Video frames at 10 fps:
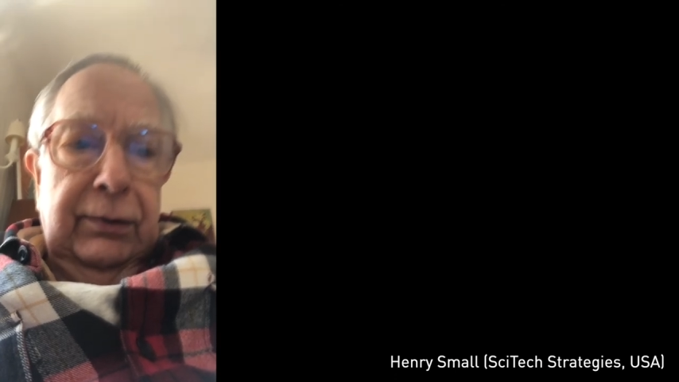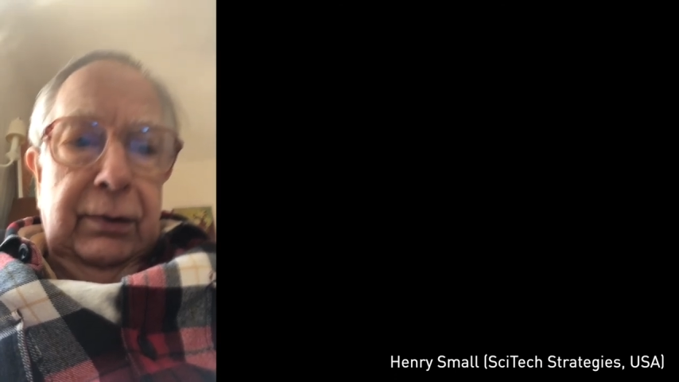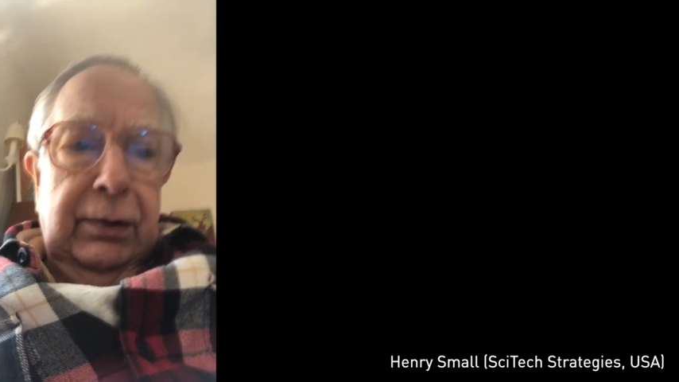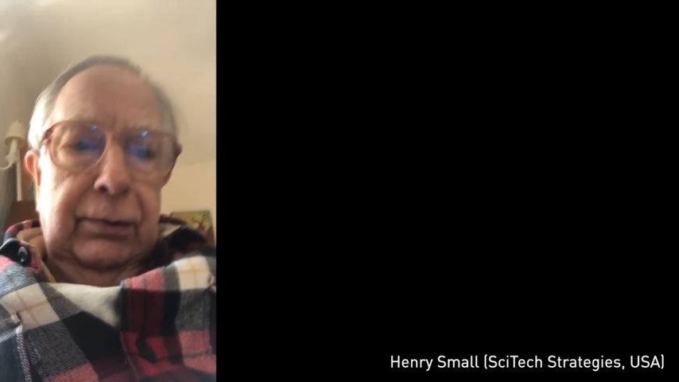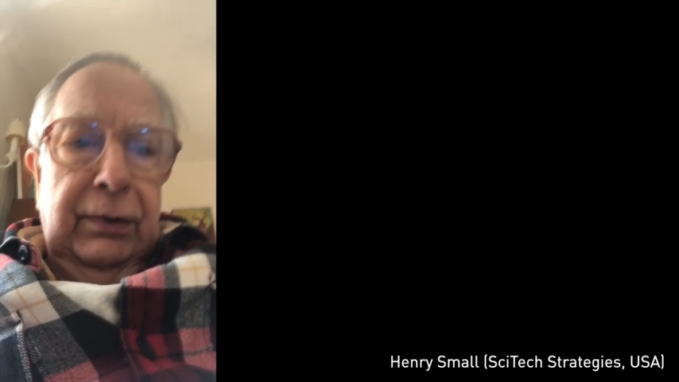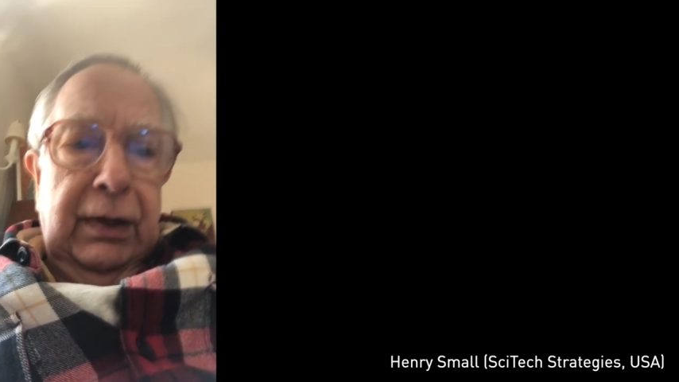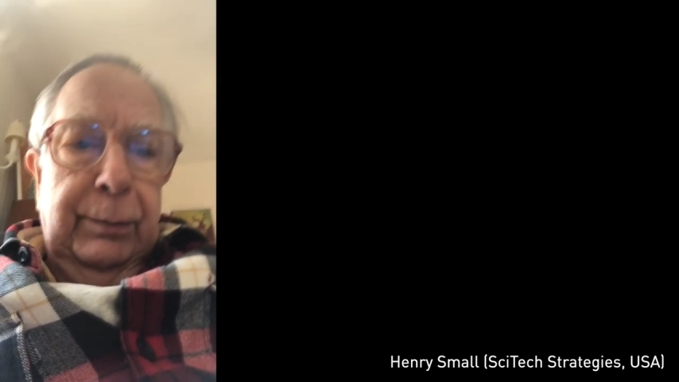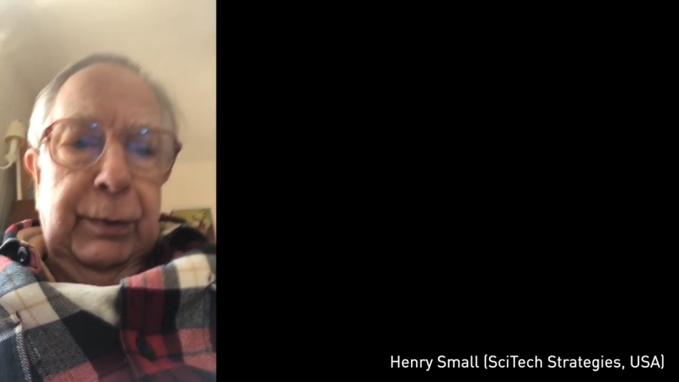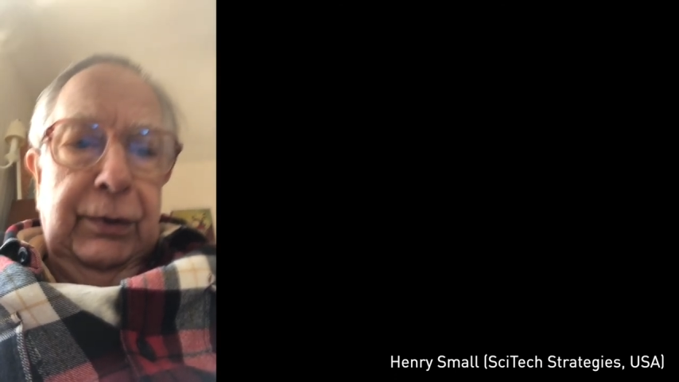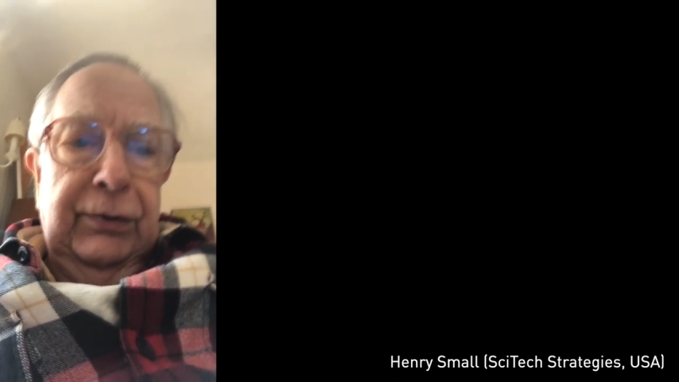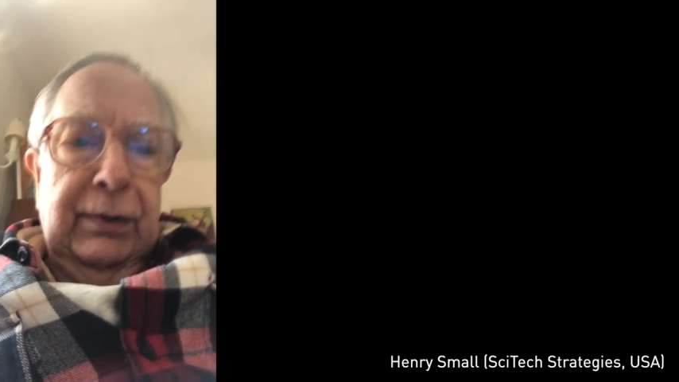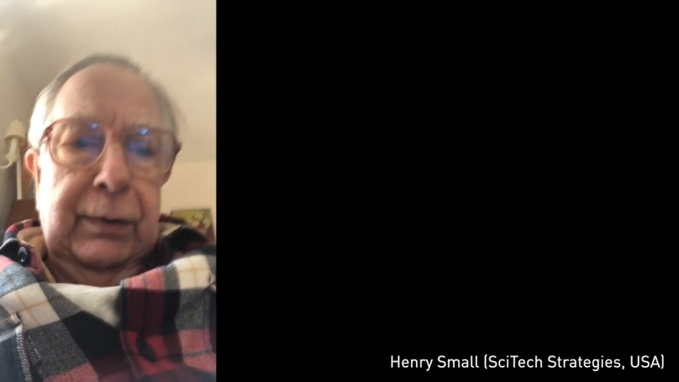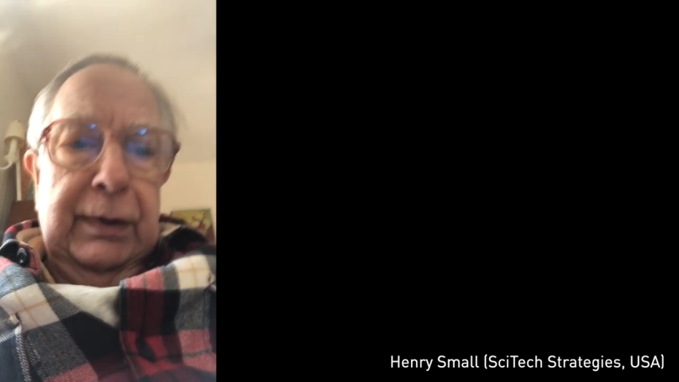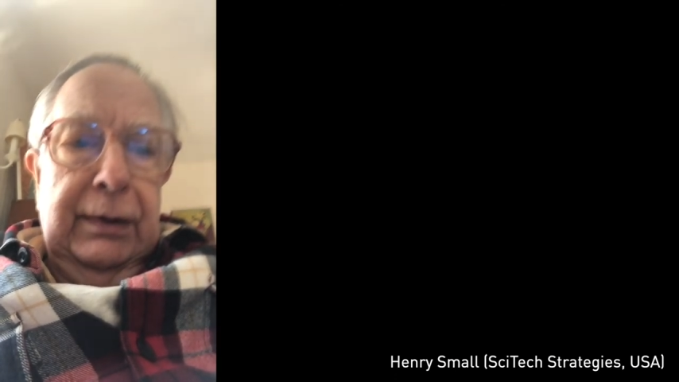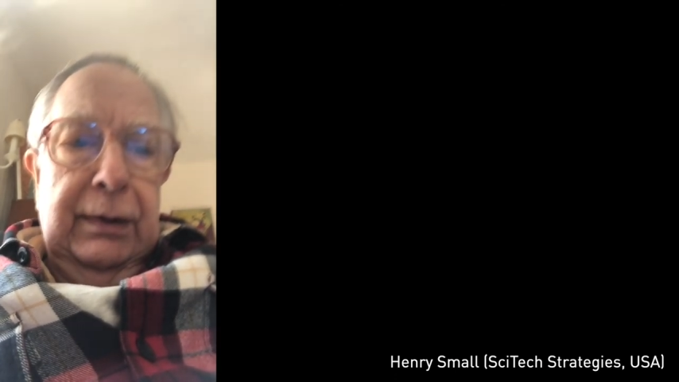Another topic is how
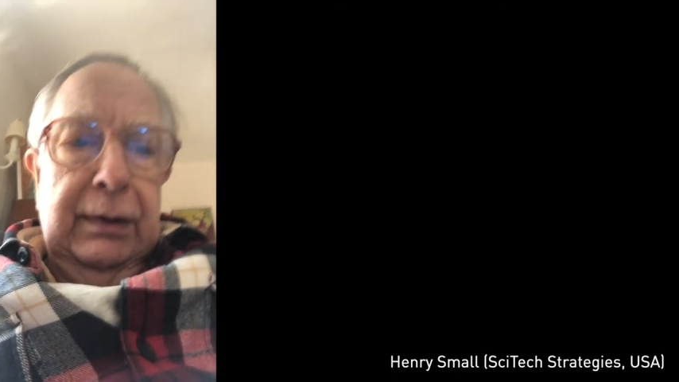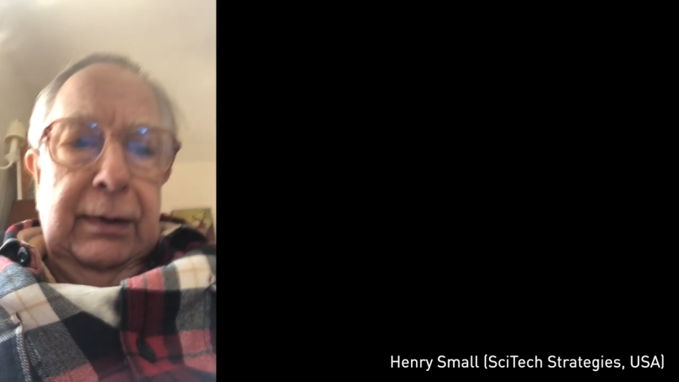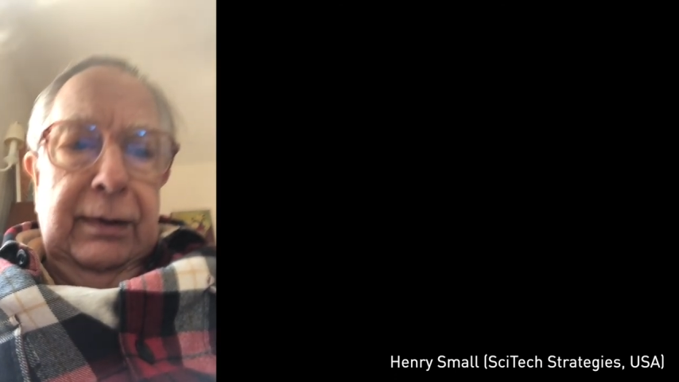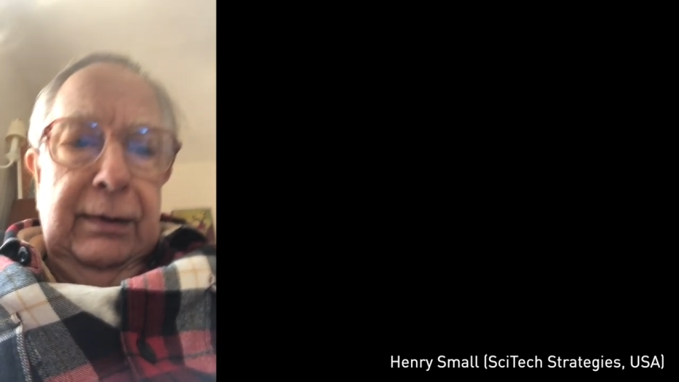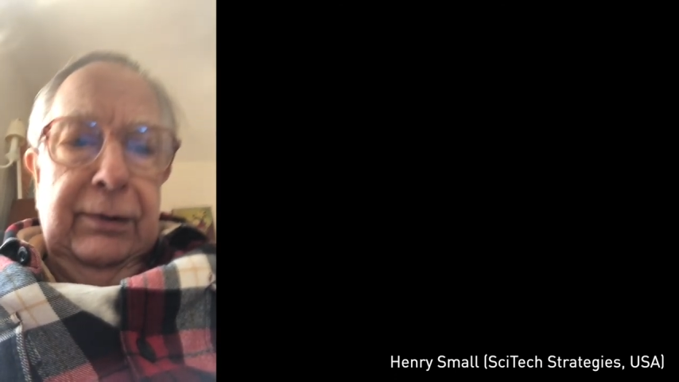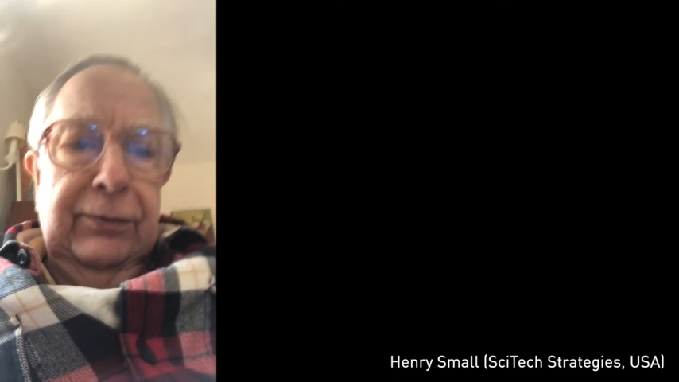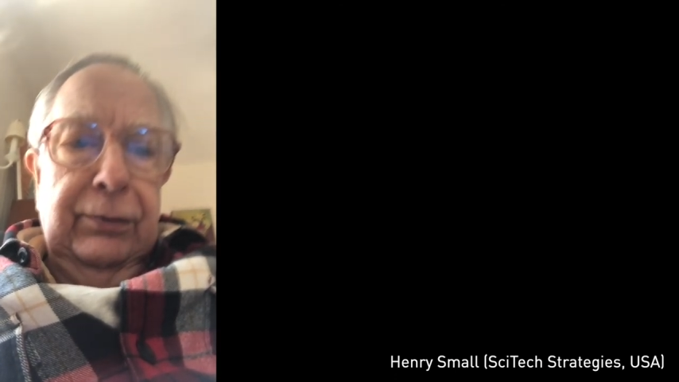ideas